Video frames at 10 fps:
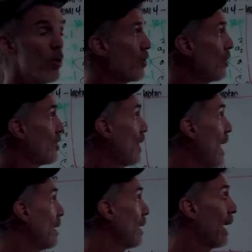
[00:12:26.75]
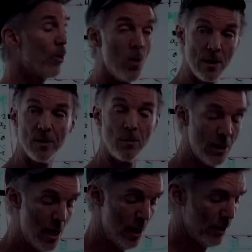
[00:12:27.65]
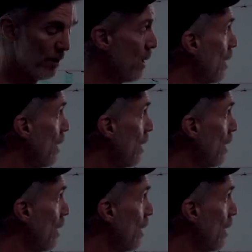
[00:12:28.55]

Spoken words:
ordered set, a quantum clock.